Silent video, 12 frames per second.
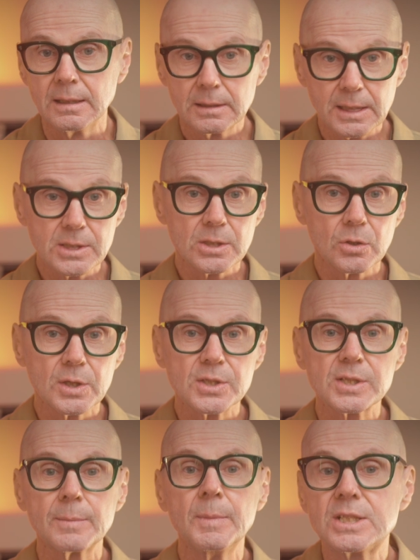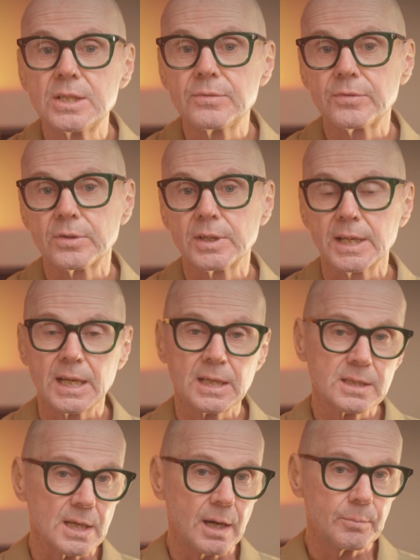Let's look at some different
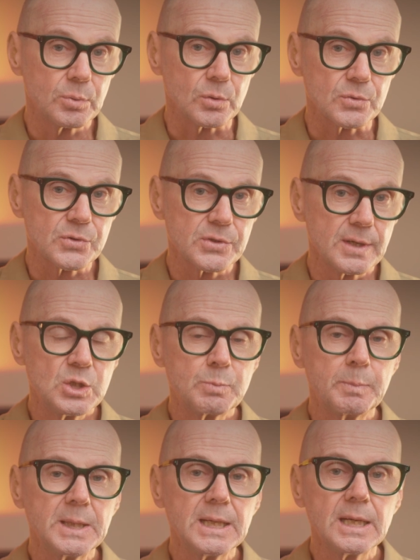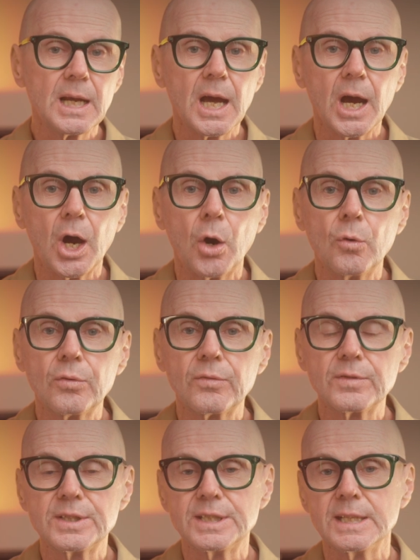examples. Ich bin auf
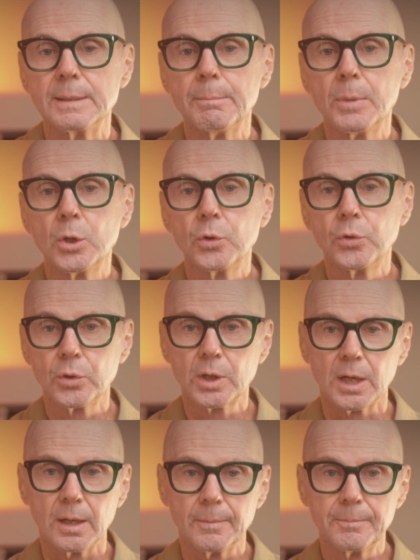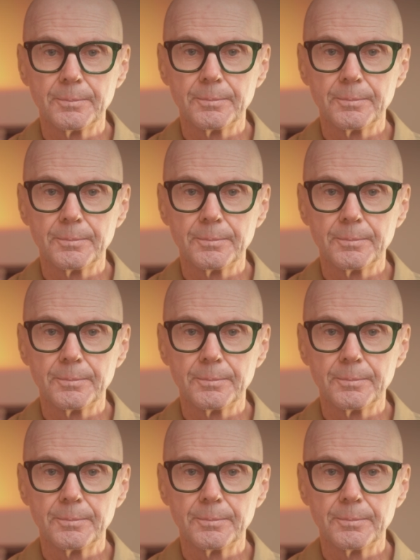dem Hügel.